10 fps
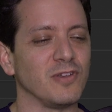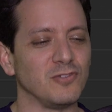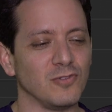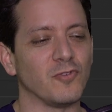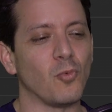I
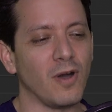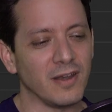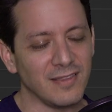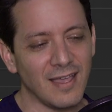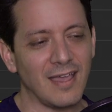shoot for
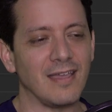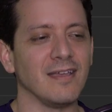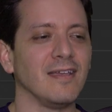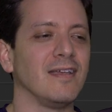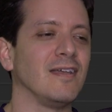1 a day,
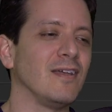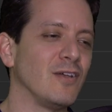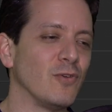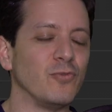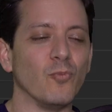
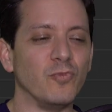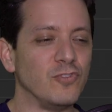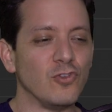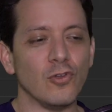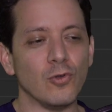
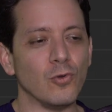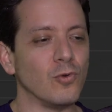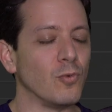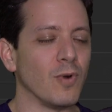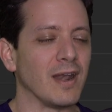
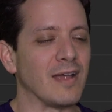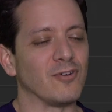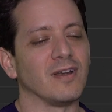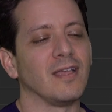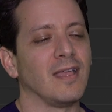2,
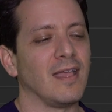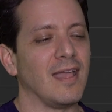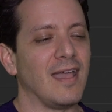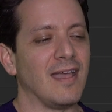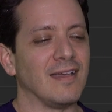whatever.
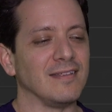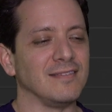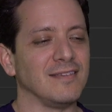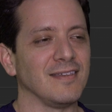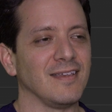
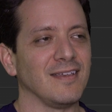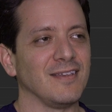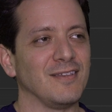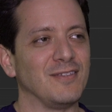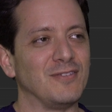And
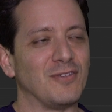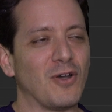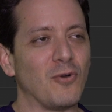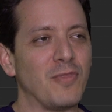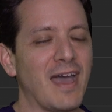
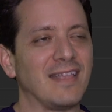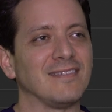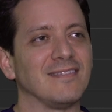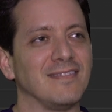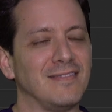so
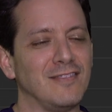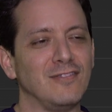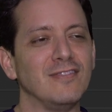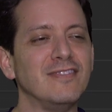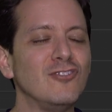that's,
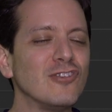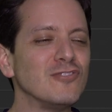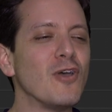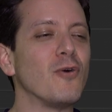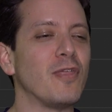
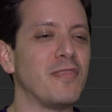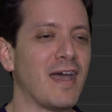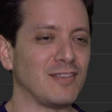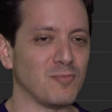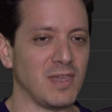just know that
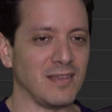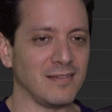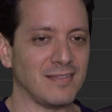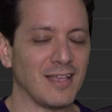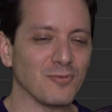that's me.
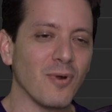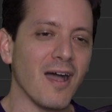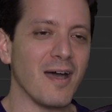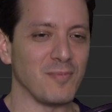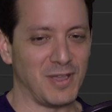That's where
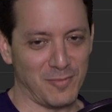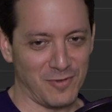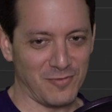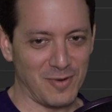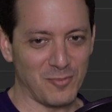I'm
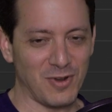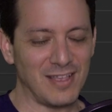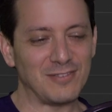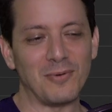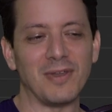coming from,
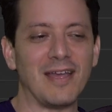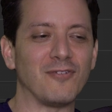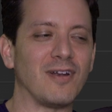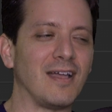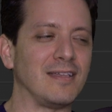right? So
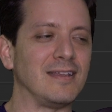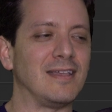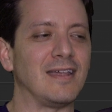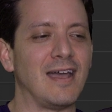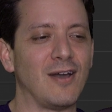whatever I can
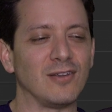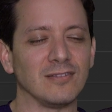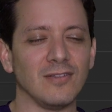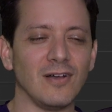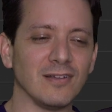get out,
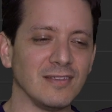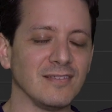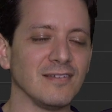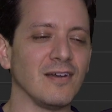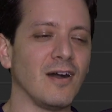as long as
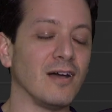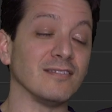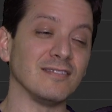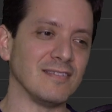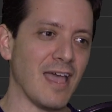it's
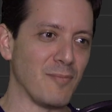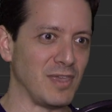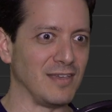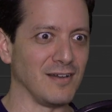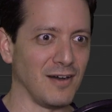
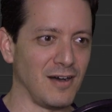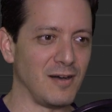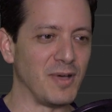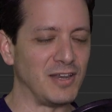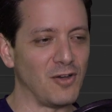
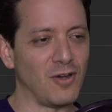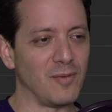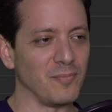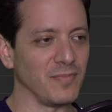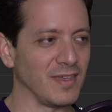semi-calm. I know
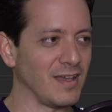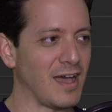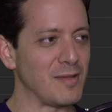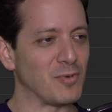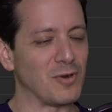I'm
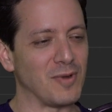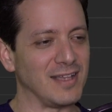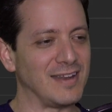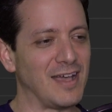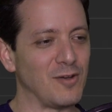hyper
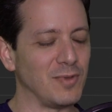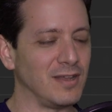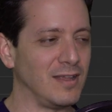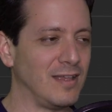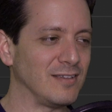right now, but
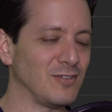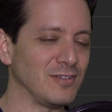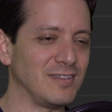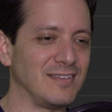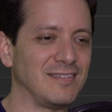as
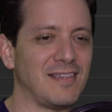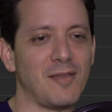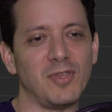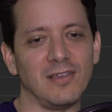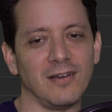long as it's
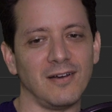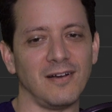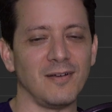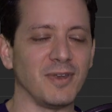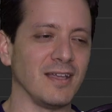
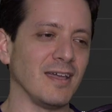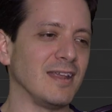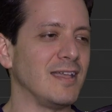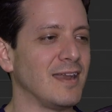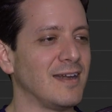semi-calm and I
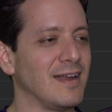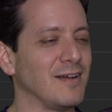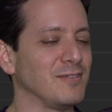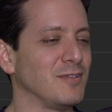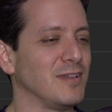kind of get it
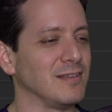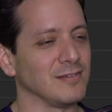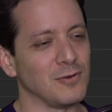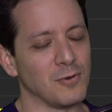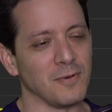out there, then it's
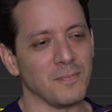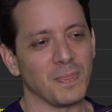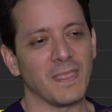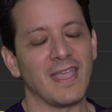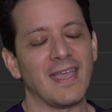cool.
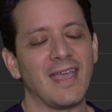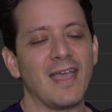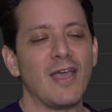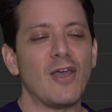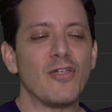
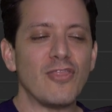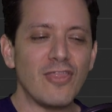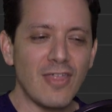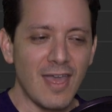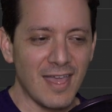
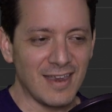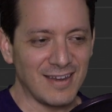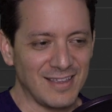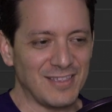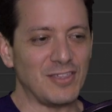
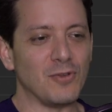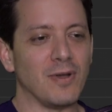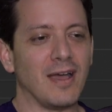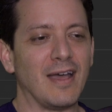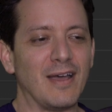Then you
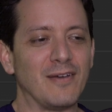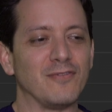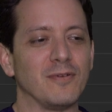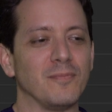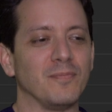
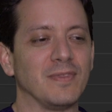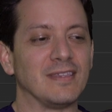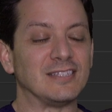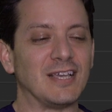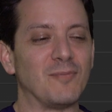have
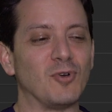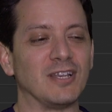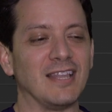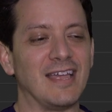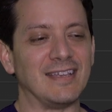
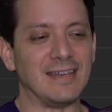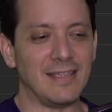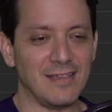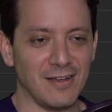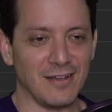someone like
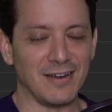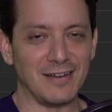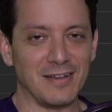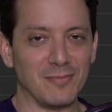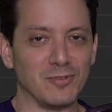Neon
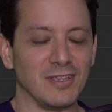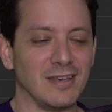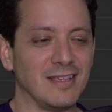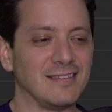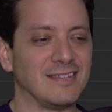and comes
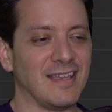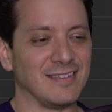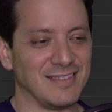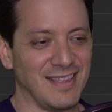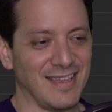in and
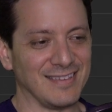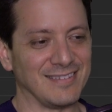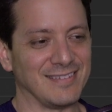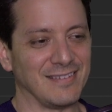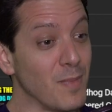says
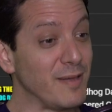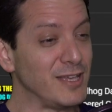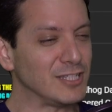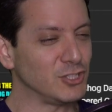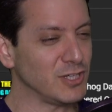this. Maybe
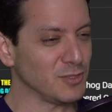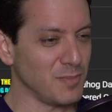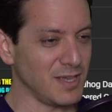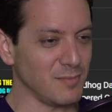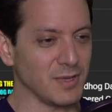it's just
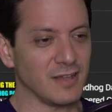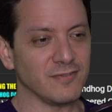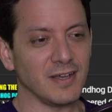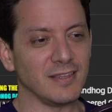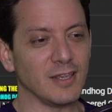me, but I
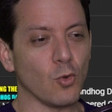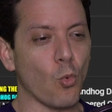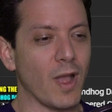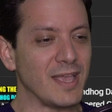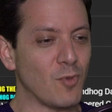find it
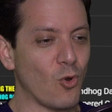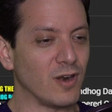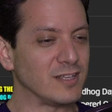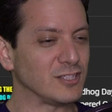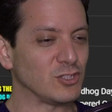way more
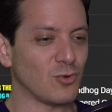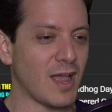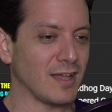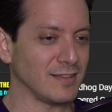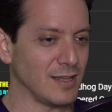
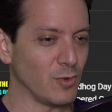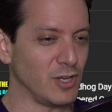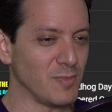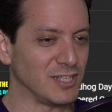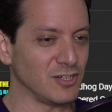distracting when
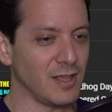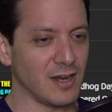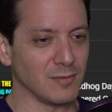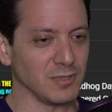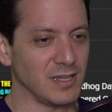you mention
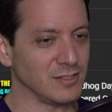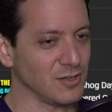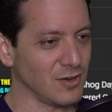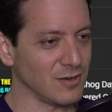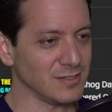airplanes,
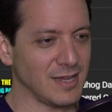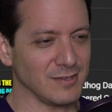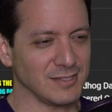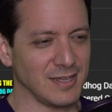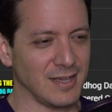cars
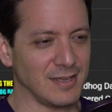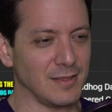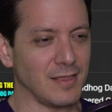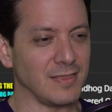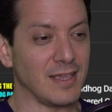outside
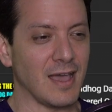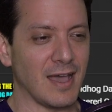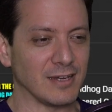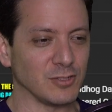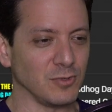than the
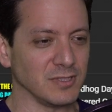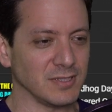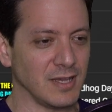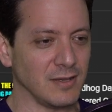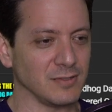actual
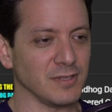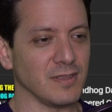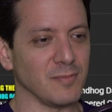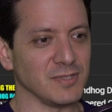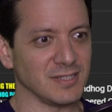sounds
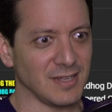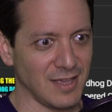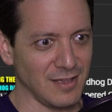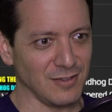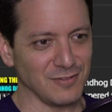
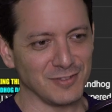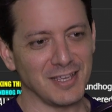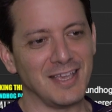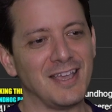themselves.